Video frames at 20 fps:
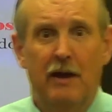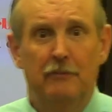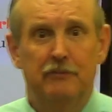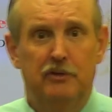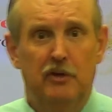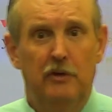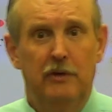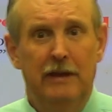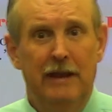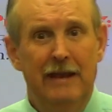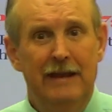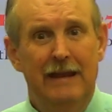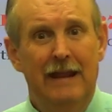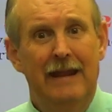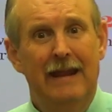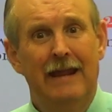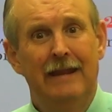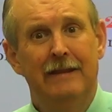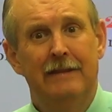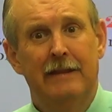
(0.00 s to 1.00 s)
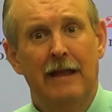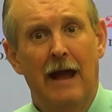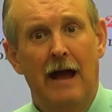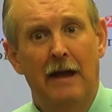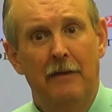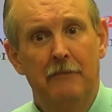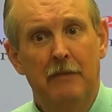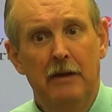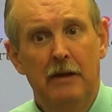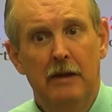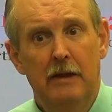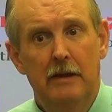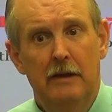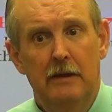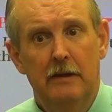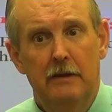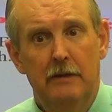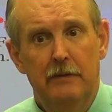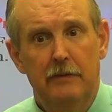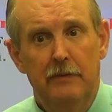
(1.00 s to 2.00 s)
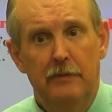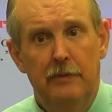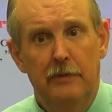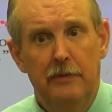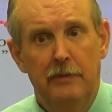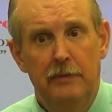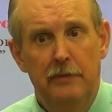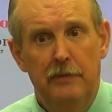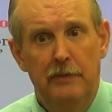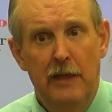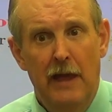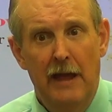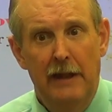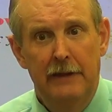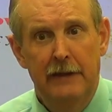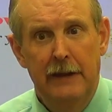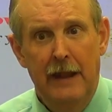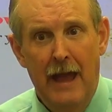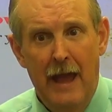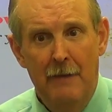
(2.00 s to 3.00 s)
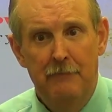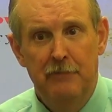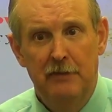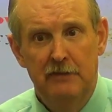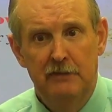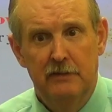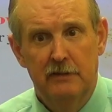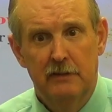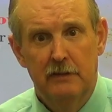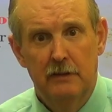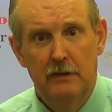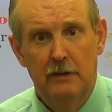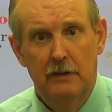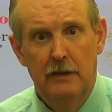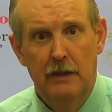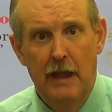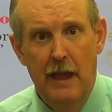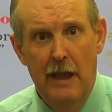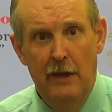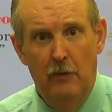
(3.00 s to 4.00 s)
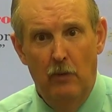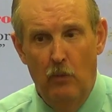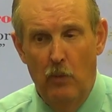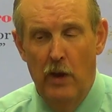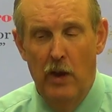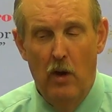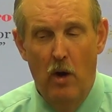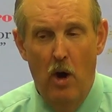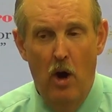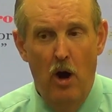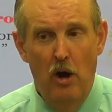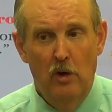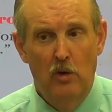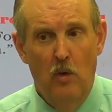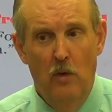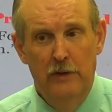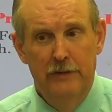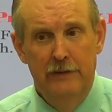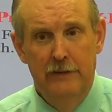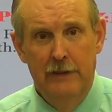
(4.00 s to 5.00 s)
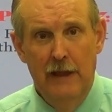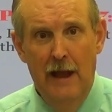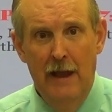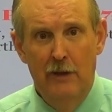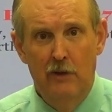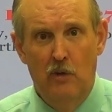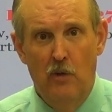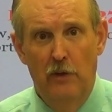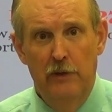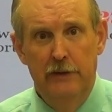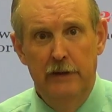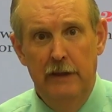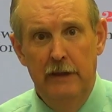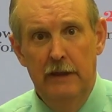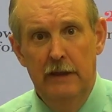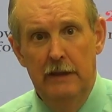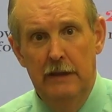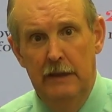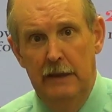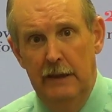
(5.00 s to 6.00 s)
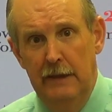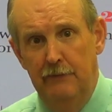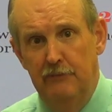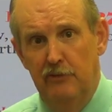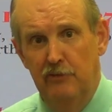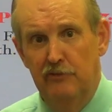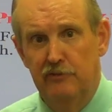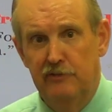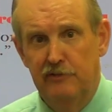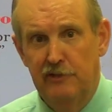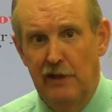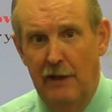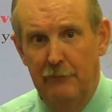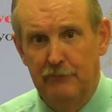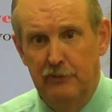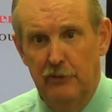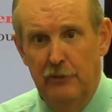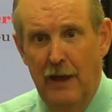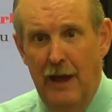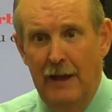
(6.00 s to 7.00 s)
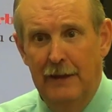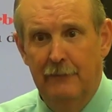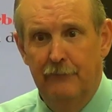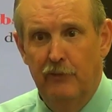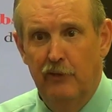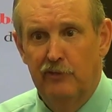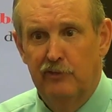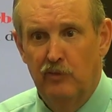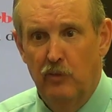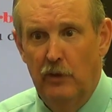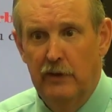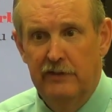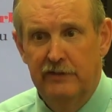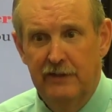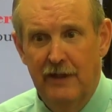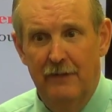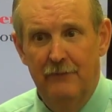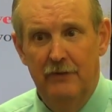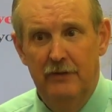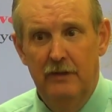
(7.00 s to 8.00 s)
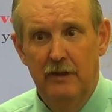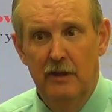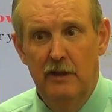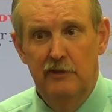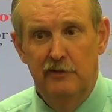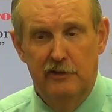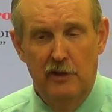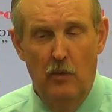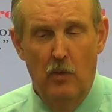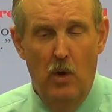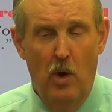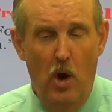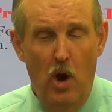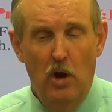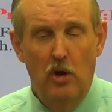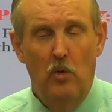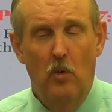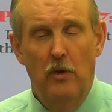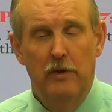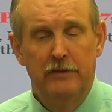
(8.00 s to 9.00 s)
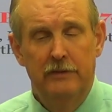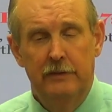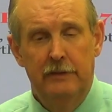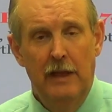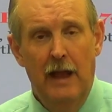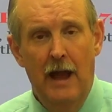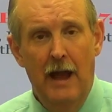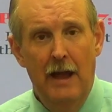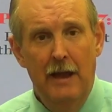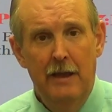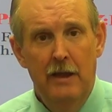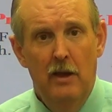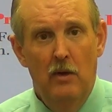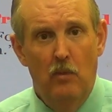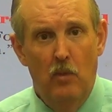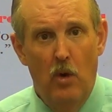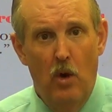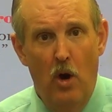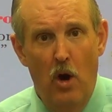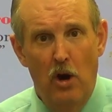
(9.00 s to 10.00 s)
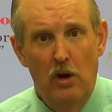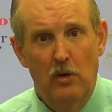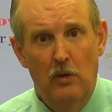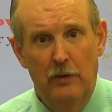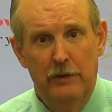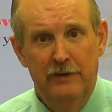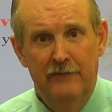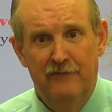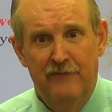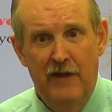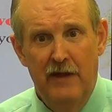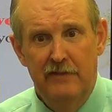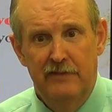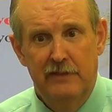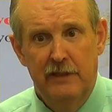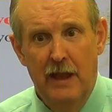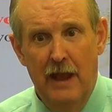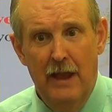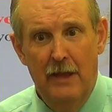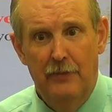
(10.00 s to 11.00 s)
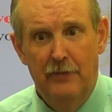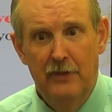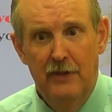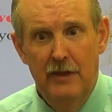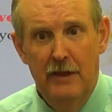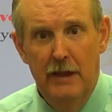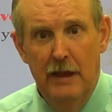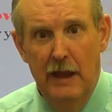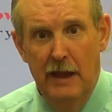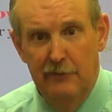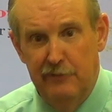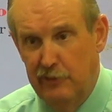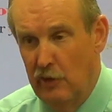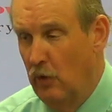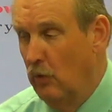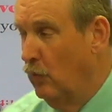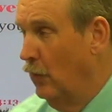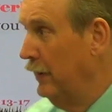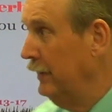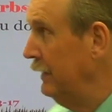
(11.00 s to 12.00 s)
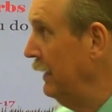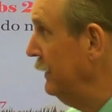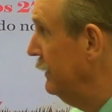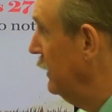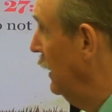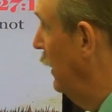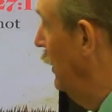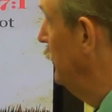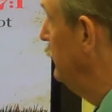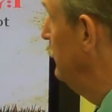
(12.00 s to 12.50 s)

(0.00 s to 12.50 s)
come to an end at any time that it happens. And we're all going to die according to Hebrews chapter 9 and verse 27. So we're all going to die. We're all going to face death. And so we need to